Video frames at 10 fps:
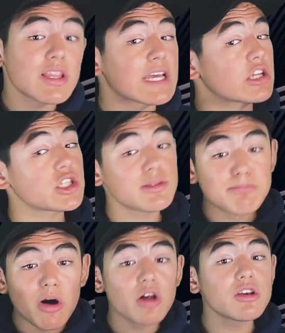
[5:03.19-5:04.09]
like a
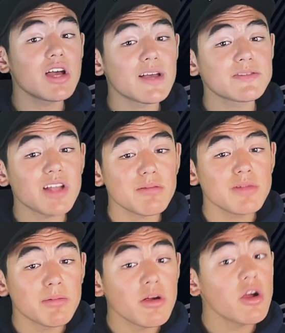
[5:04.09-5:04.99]
smaller f-stop
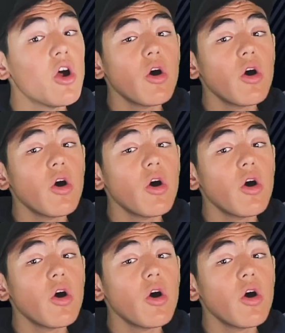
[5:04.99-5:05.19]
number,